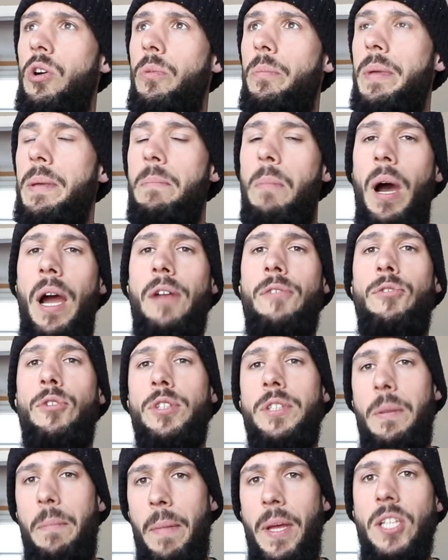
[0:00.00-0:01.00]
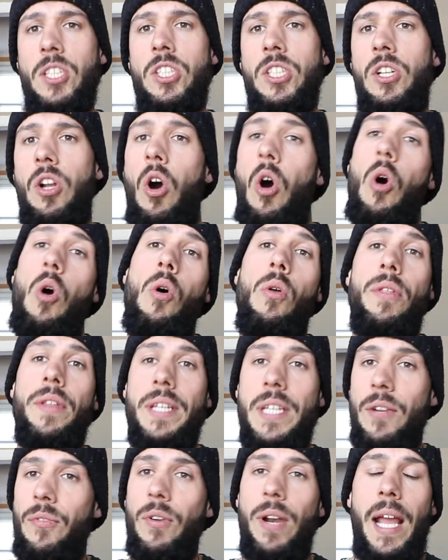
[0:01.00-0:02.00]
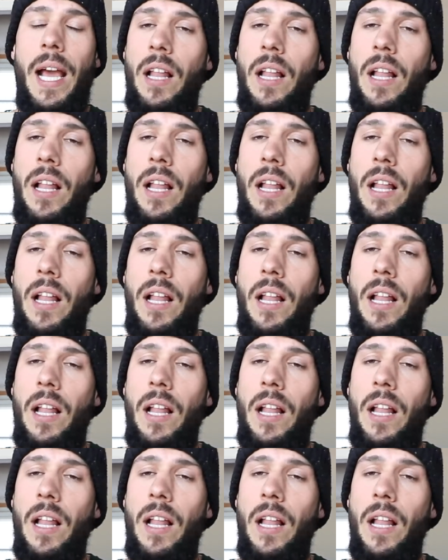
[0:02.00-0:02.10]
be mindful to mention all the different